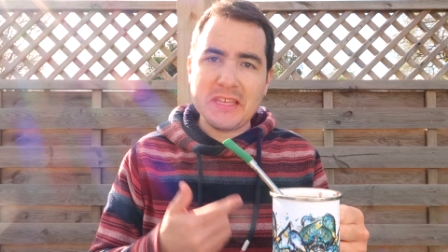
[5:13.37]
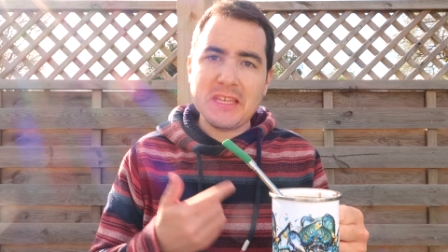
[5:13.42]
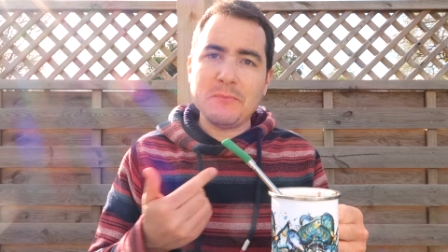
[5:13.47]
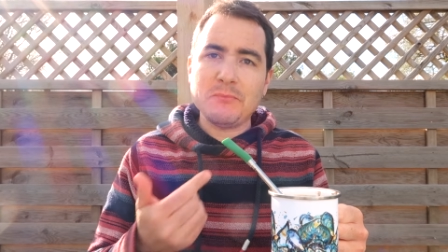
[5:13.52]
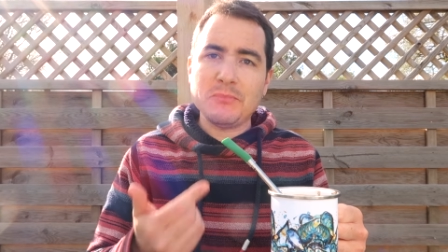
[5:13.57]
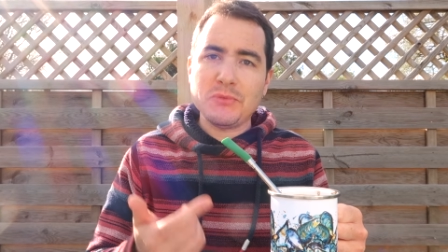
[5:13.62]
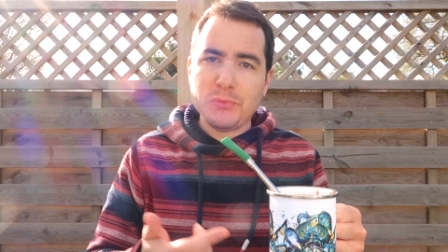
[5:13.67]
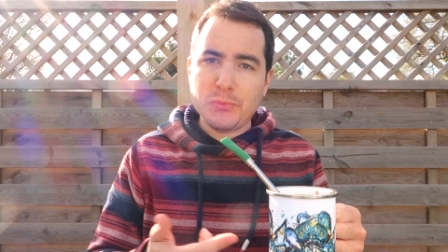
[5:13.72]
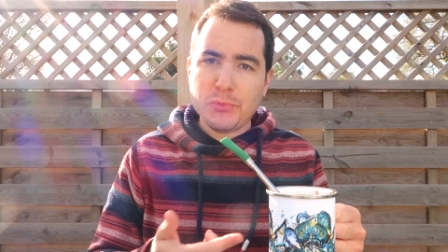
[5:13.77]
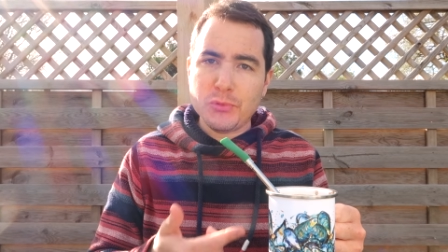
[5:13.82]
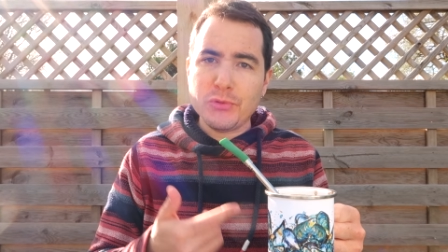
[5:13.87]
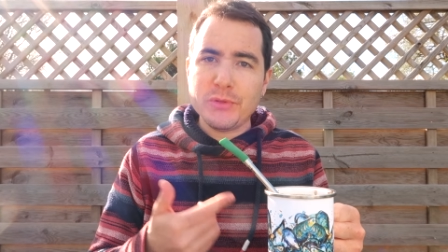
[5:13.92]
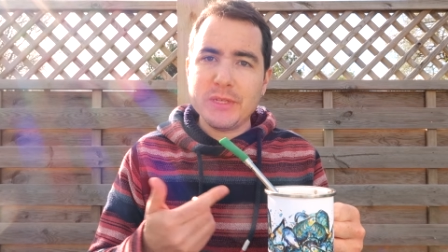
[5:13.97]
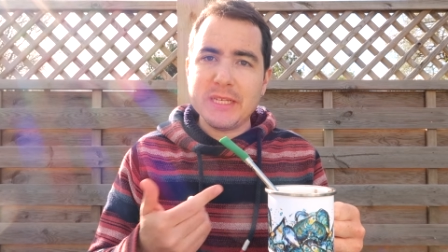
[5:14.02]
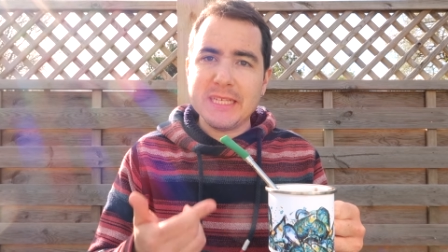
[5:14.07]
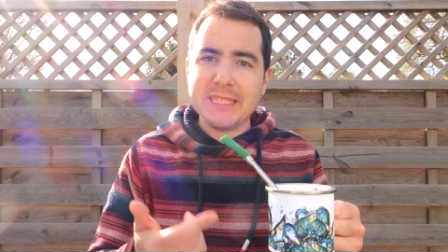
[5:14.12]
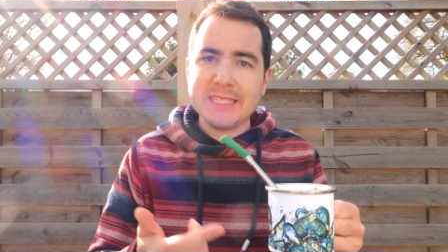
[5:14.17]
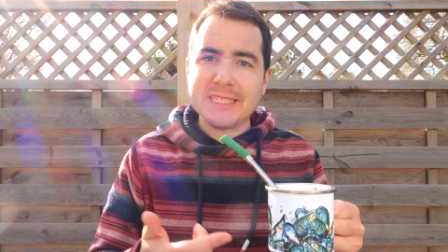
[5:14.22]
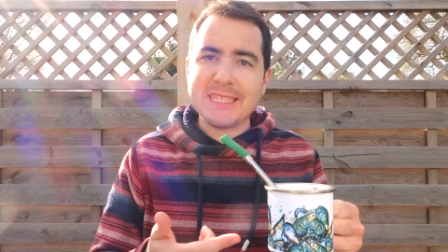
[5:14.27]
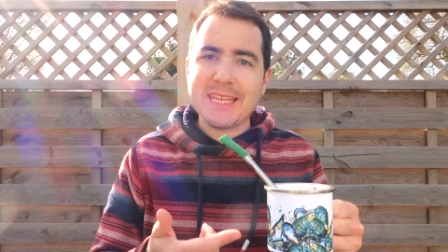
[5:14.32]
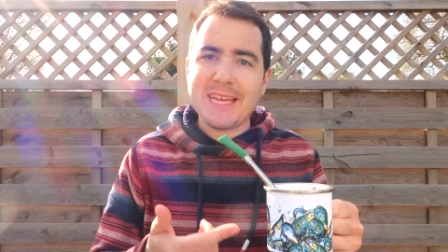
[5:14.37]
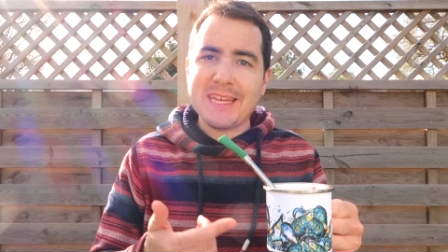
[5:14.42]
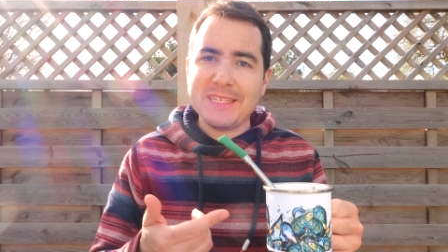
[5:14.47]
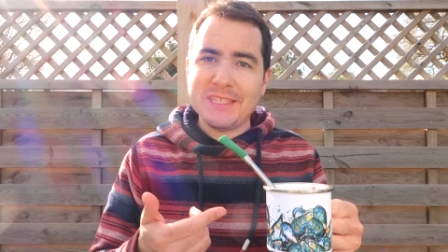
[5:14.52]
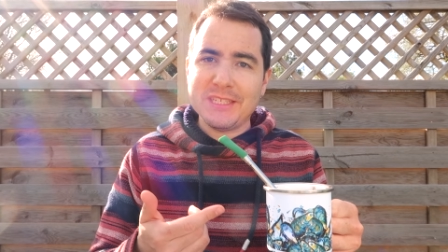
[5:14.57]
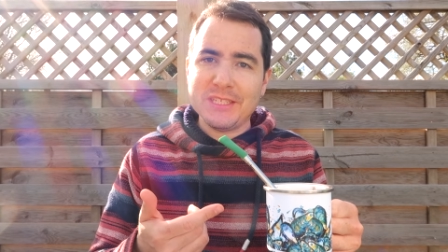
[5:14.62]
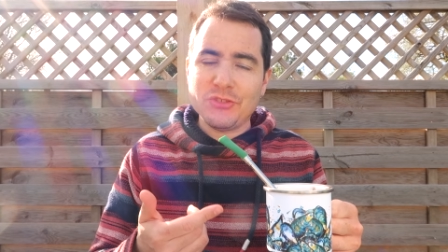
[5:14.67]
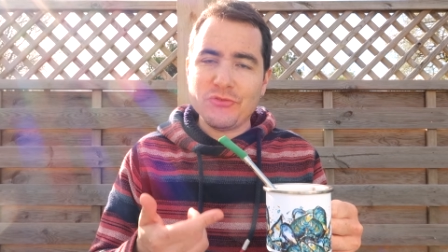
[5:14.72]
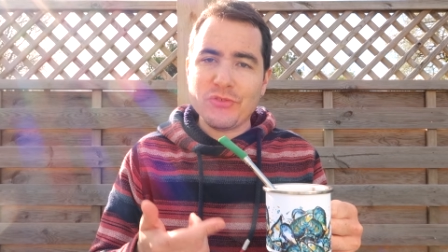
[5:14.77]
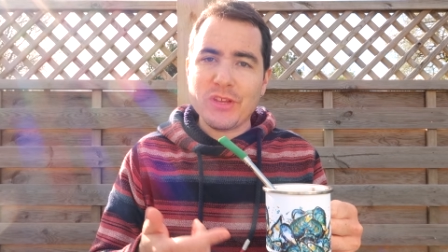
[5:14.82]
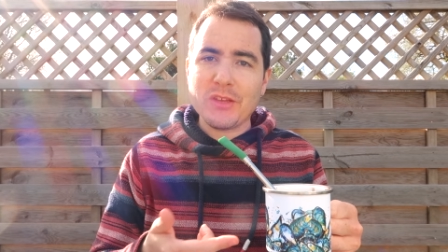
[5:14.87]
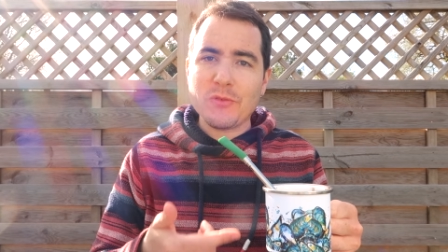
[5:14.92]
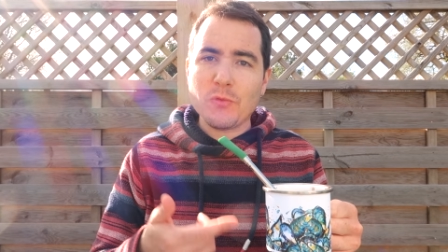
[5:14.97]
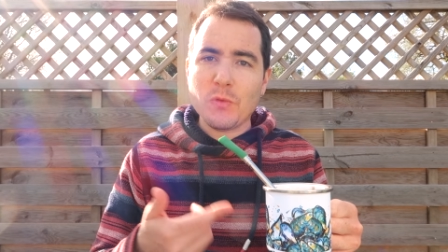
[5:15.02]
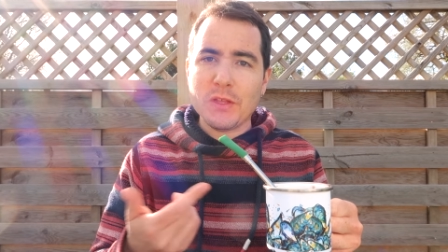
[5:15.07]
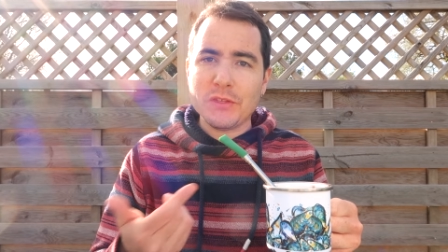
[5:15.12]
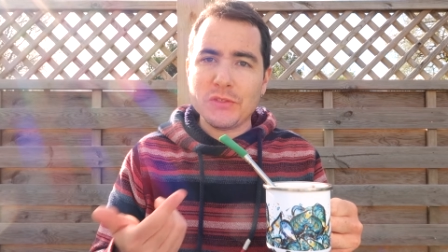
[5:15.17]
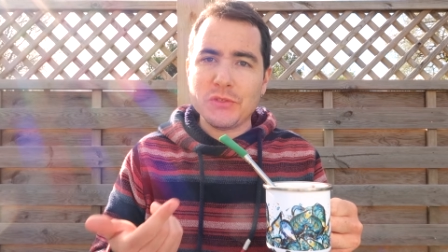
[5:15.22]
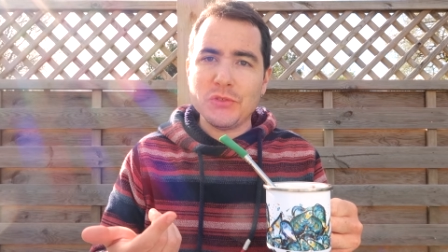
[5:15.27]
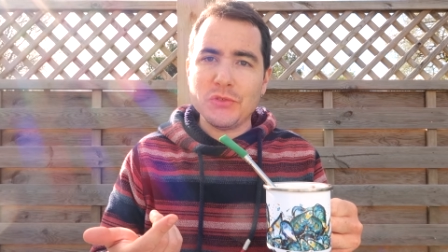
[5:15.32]
keeps brewing inside the drink
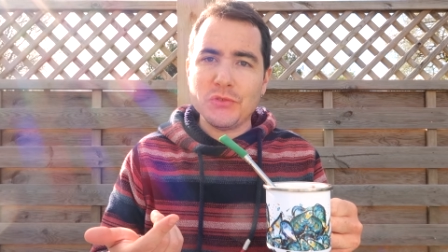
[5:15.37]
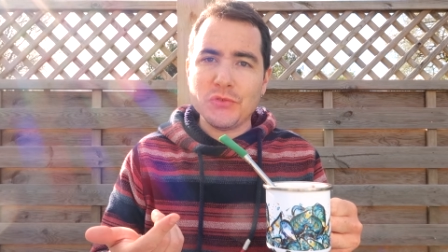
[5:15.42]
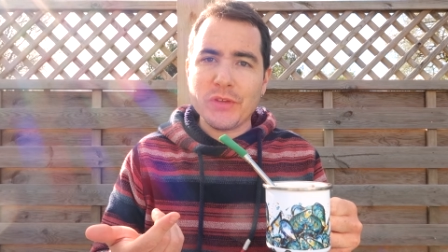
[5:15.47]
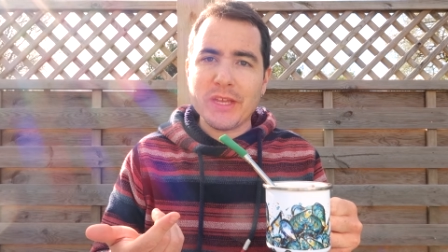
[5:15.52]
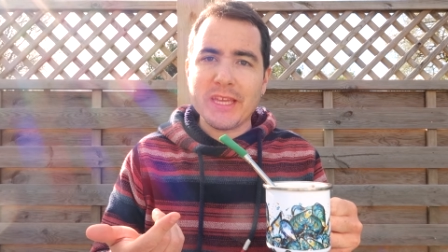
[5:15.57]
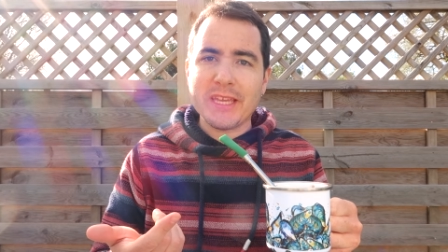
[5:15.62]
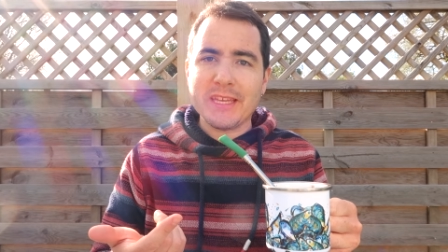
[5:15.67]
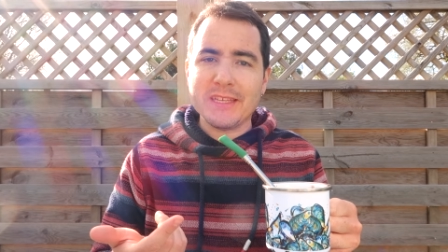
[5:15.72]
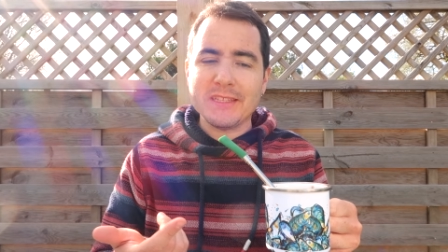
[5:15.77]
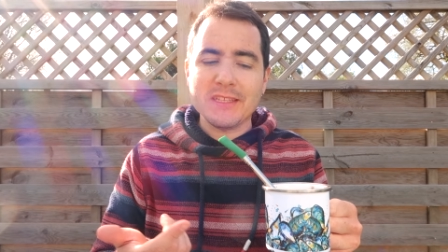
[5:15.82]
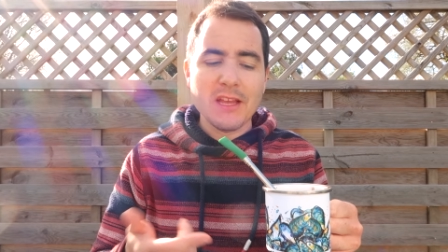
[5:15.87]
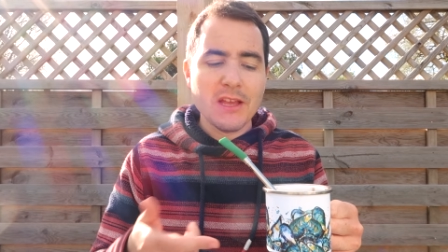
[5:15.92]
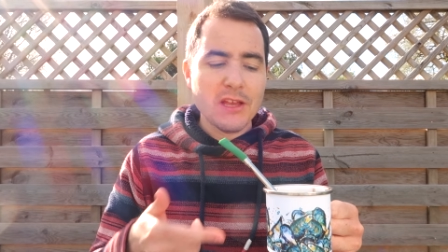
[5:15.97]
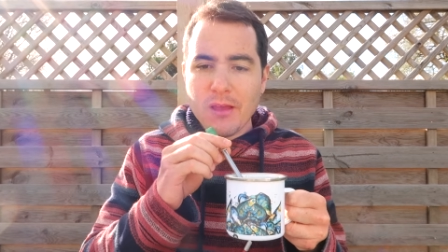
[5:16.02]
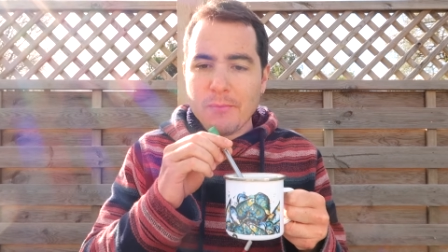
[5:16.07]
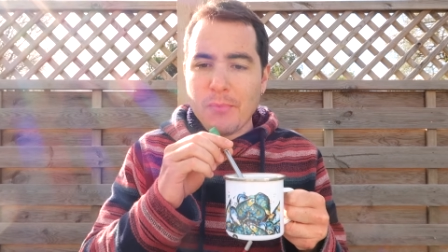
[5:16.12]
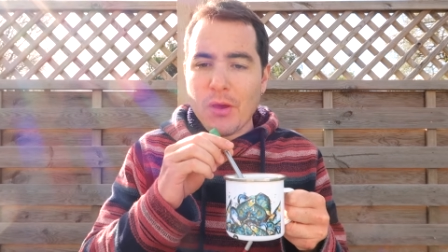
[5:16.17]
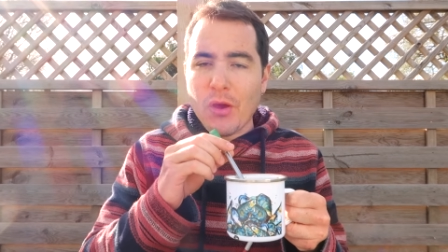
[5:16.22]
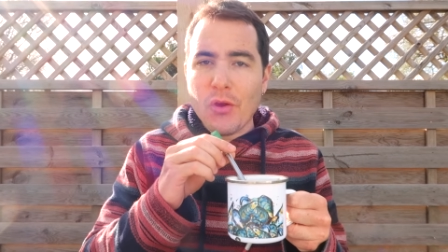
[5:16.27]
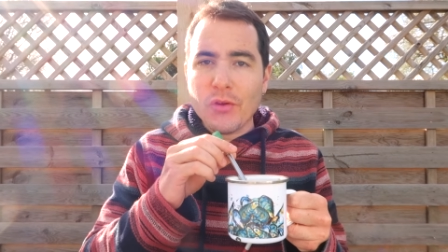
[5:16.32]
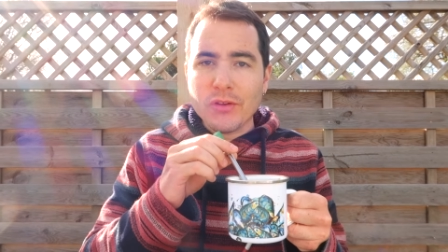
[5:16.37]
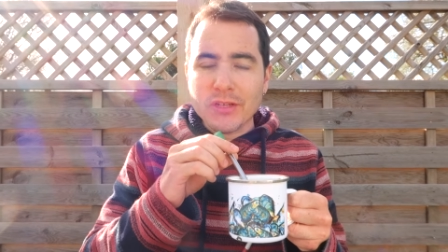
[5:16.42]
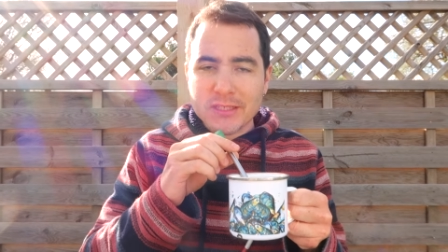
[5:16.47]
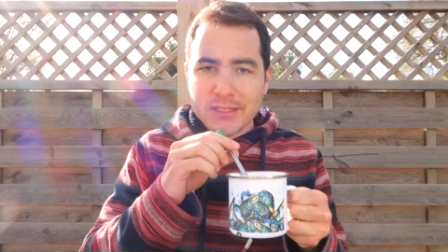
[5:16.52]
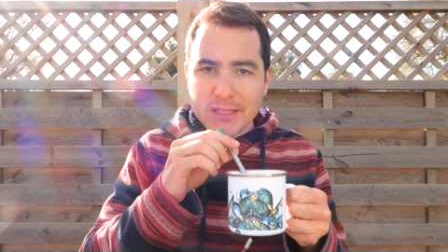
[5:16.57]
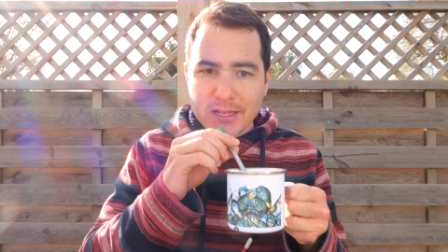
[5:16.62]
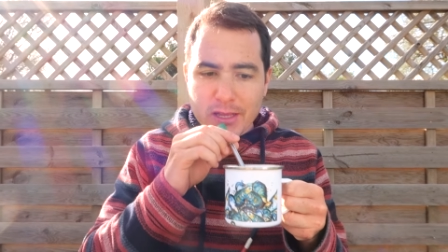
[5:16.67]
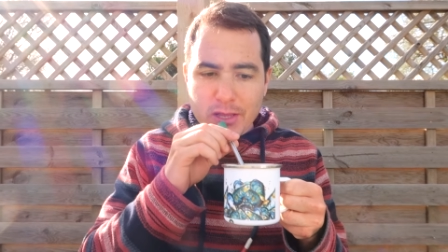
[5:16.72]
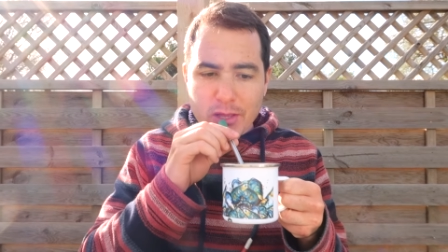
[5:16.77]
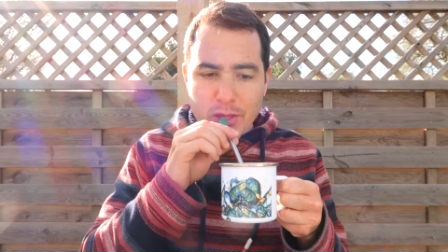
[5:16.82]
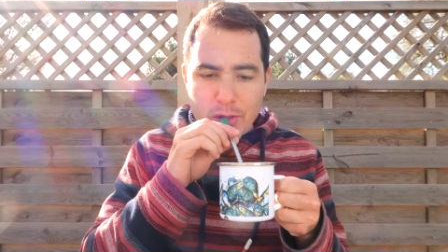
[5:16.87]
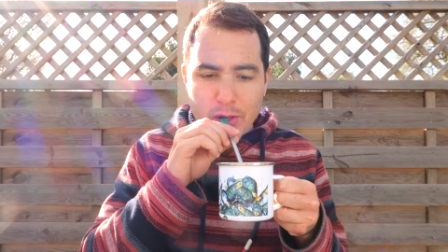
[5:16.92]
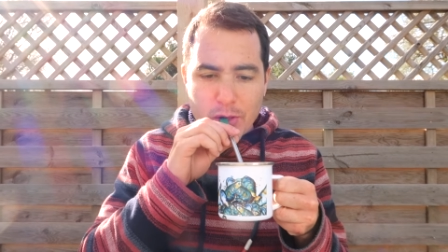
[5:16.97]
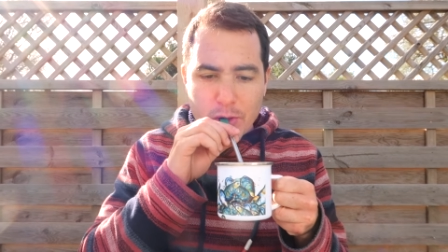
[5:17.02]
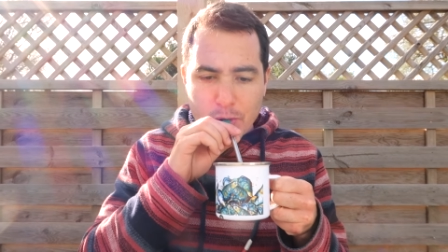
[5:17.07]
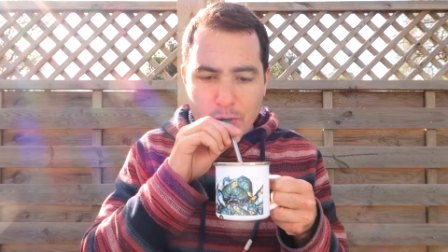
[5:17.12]
whilst you drink it. But honestly,